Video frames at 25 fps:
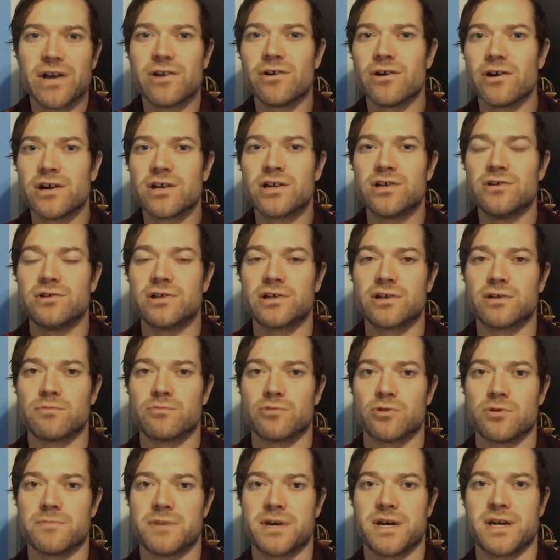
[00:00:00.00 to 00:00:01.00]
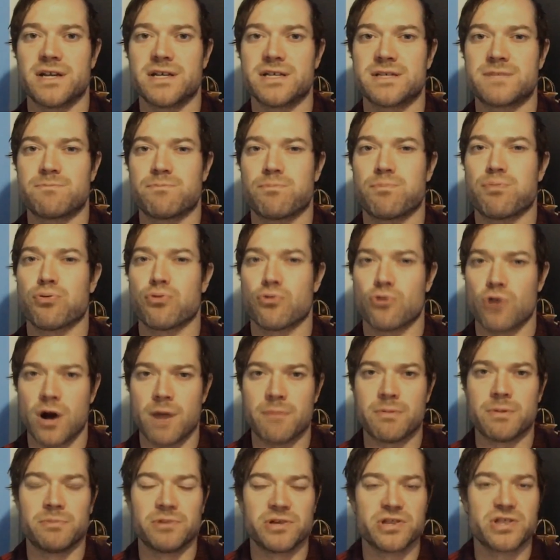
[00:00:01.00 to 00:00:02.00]
I'd argue Little Mermaid is
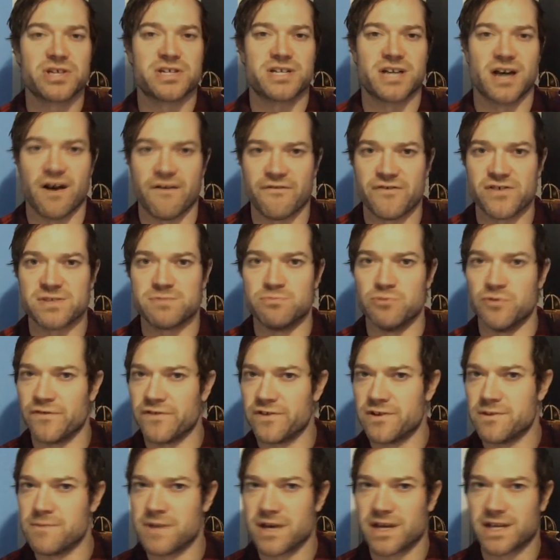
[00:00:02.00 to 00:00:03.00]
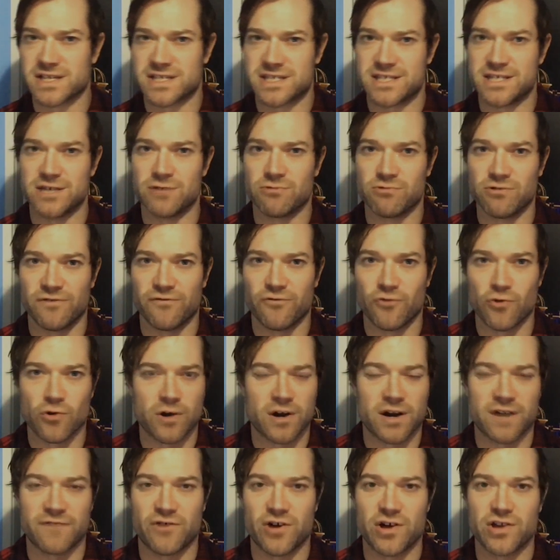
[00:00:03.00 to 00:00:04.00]
probably the toughest movie to make a sequel
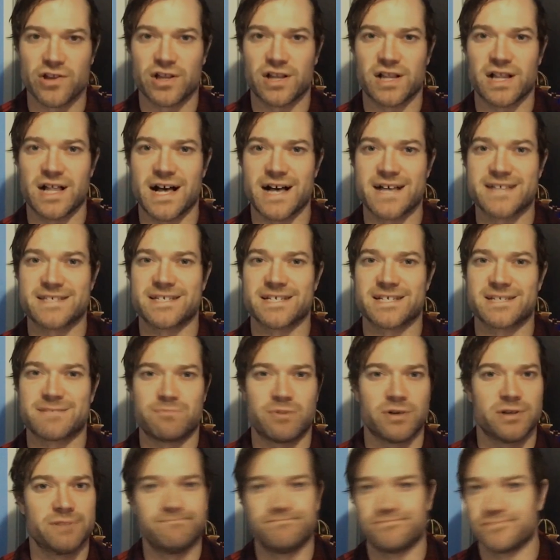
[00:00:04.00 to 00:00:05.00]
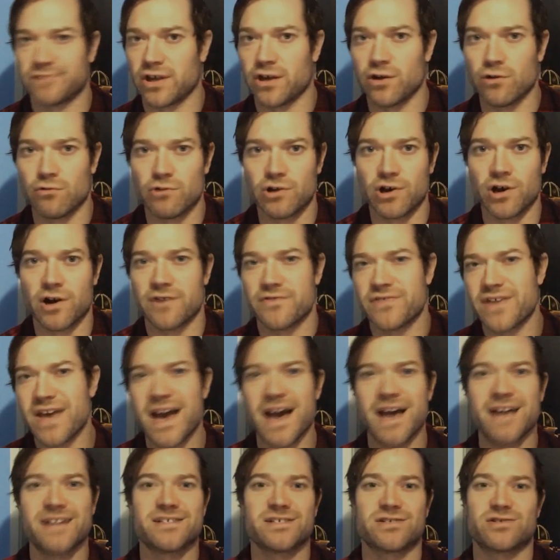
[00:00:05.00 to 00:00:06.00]
for out of all the classics, but here we are. They
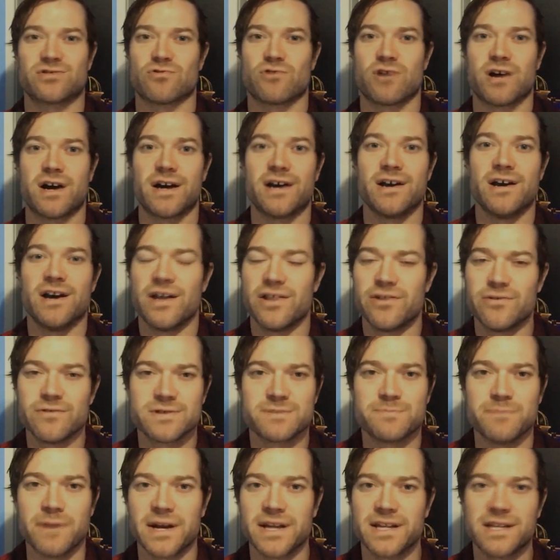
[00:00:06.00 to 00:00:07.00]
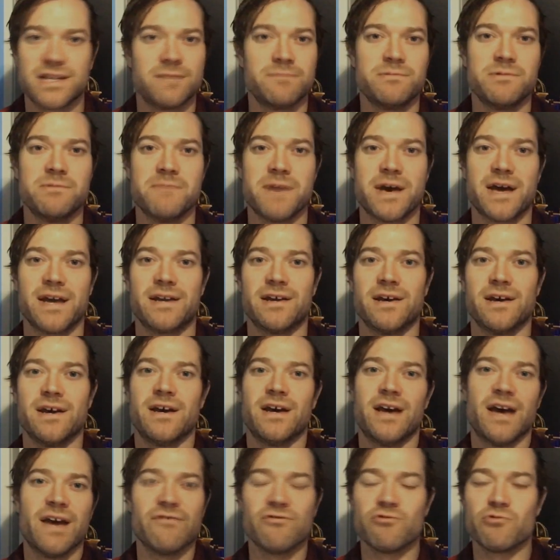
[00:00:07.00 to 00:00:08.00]
had to try. There is money to be made.
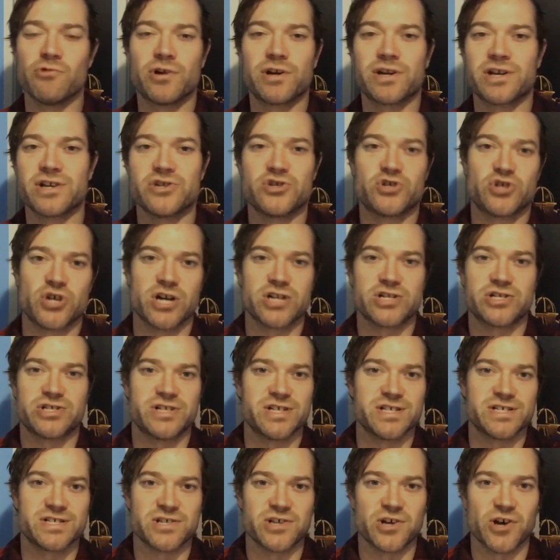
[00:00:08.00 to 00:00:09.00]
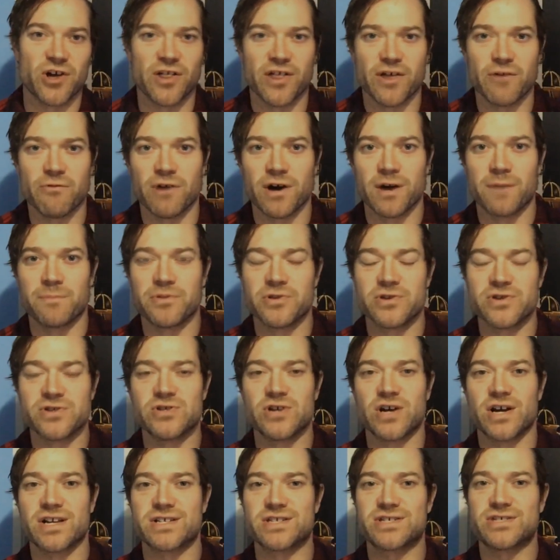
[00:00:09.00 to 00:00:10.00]
Everyone can judge Disney all they want, but there's
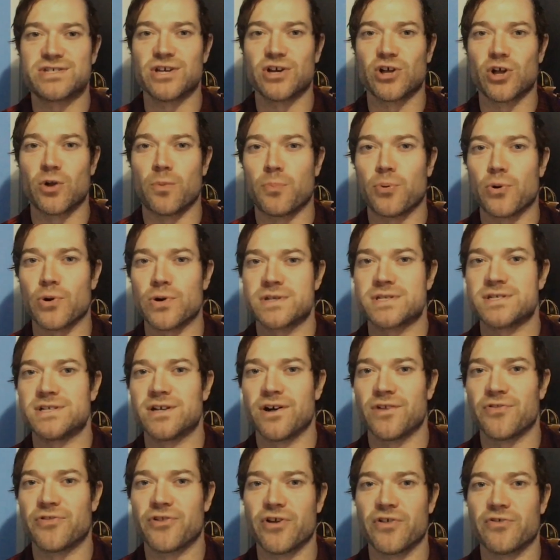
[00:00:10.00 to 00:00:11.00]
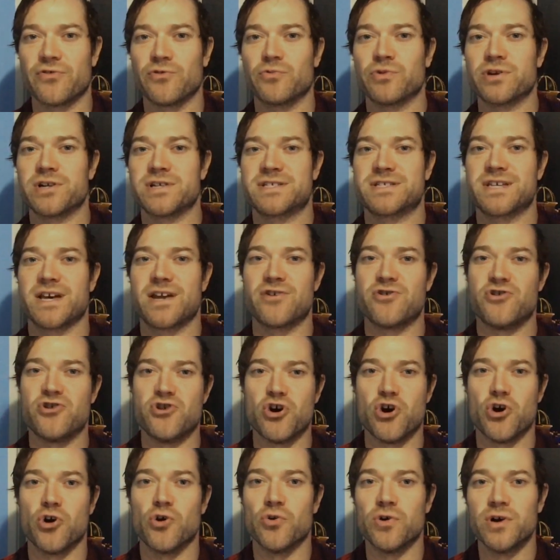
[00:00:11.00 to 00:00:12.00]
not a single person out there that would have said
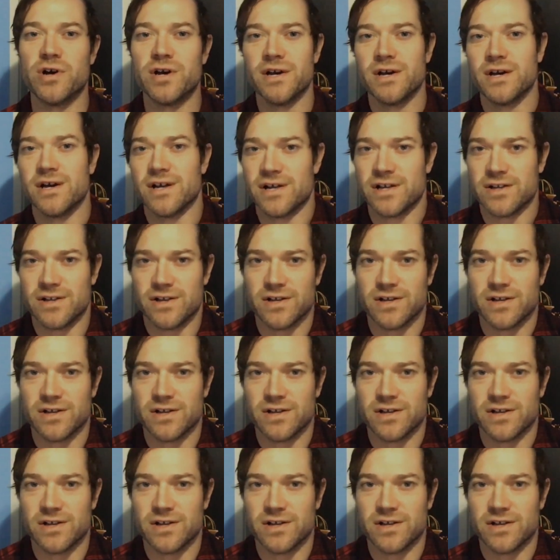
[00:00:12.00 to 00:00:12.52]
no